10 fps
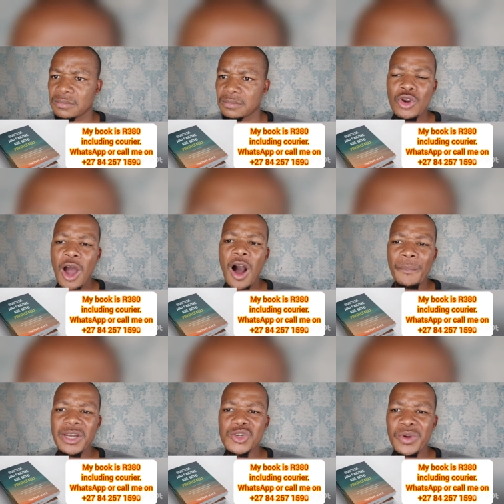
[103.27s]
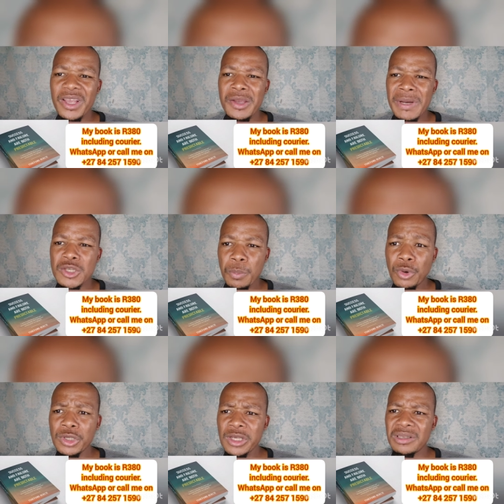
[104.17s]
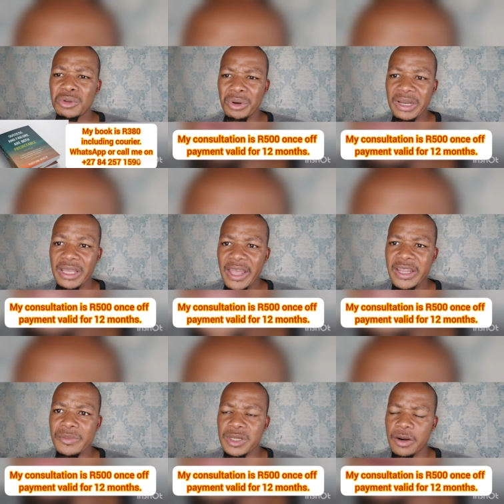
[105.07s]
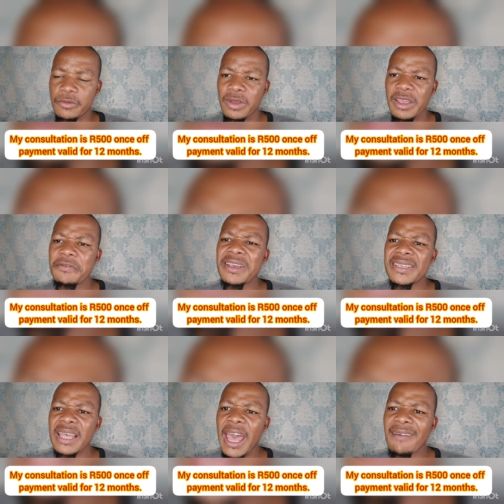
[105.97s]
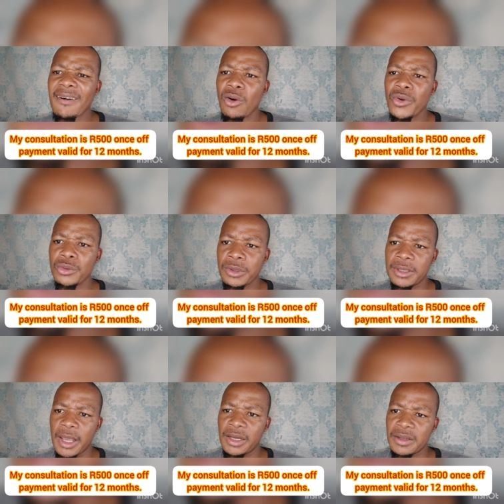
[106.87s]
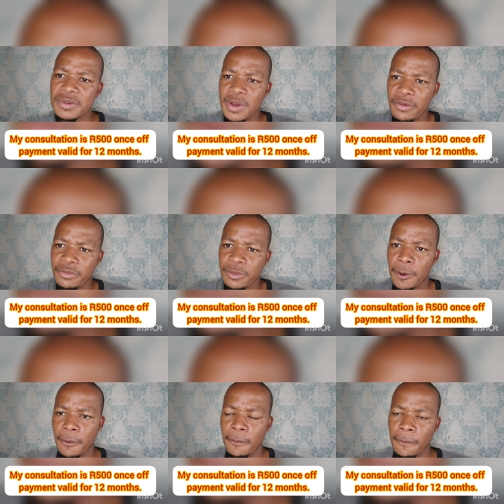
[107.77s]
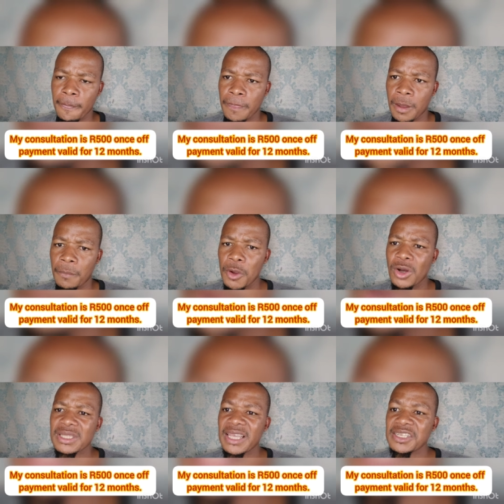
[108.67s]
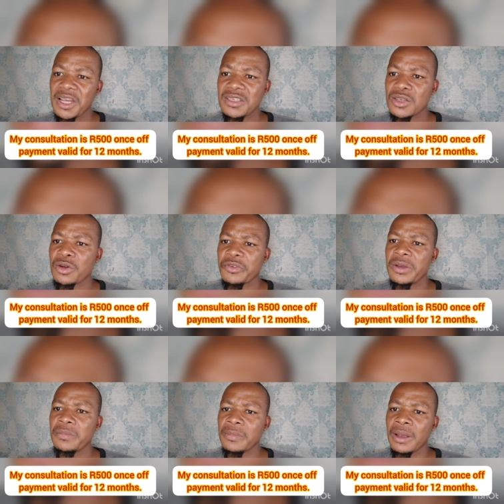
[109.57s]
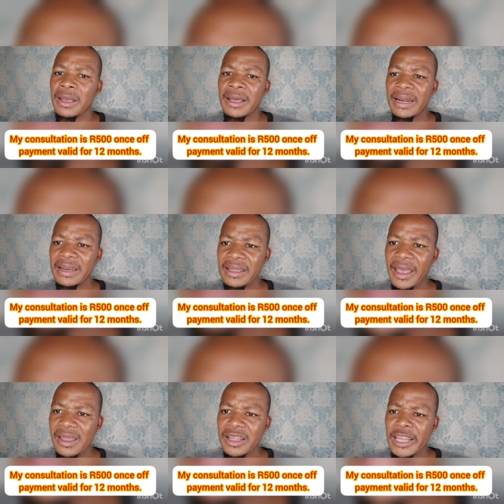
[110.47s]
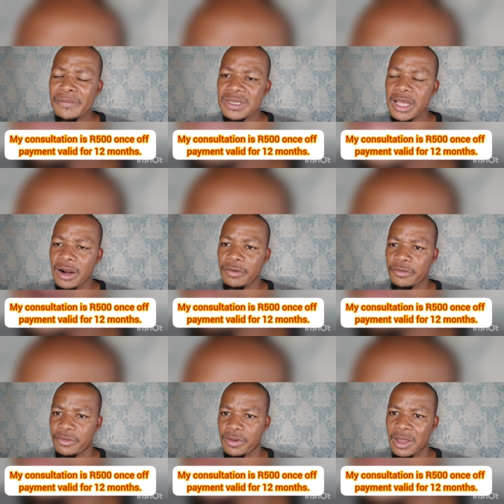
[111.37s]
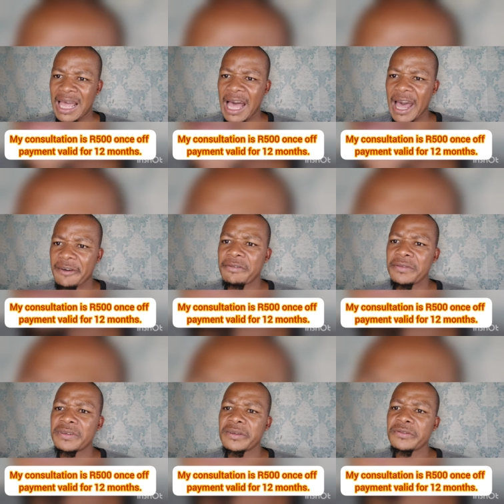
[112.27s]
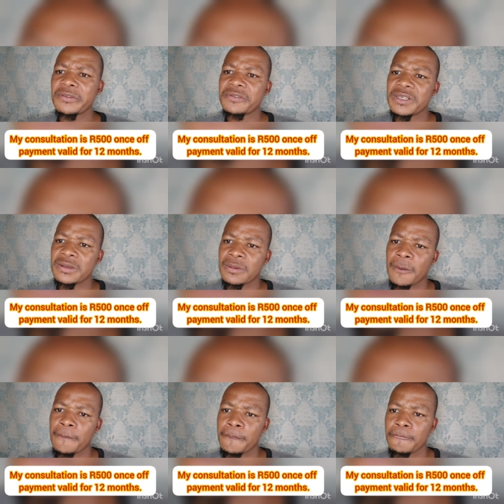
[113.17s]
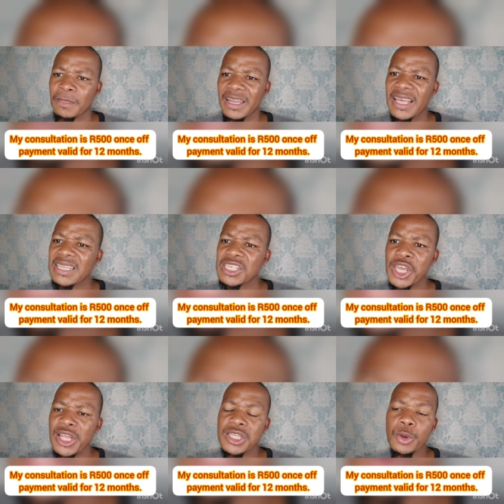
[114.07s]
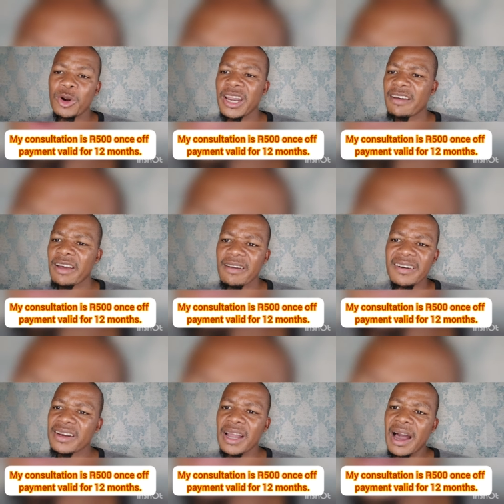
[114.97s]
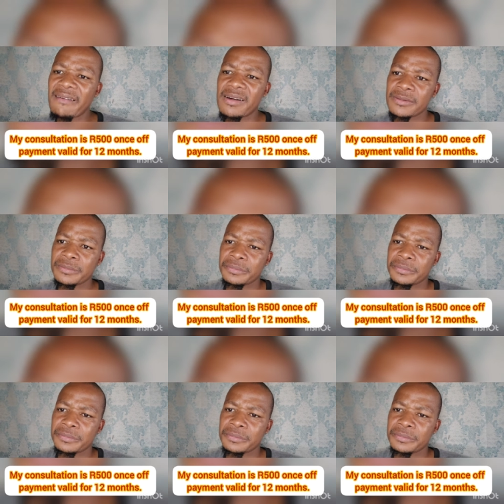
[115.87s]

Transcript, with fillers: Do you know how much work he must put in to regain himself? If he's ever going to regain himself. Because the chances of him regaining himself are 50-50. There's a chance he will never ever recover.